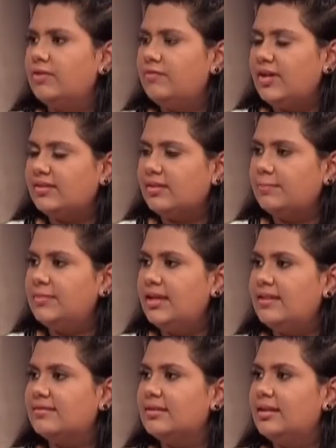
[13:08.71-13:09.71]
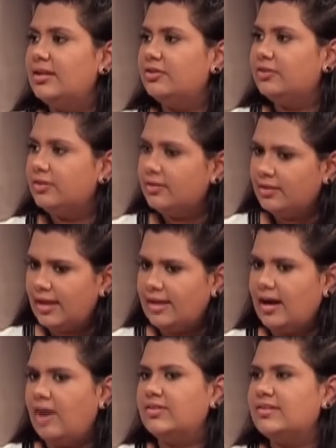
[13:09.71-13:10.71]
fix up the escalation
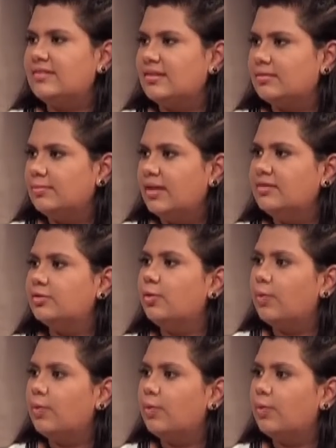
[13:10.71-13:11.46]
like after 6 months,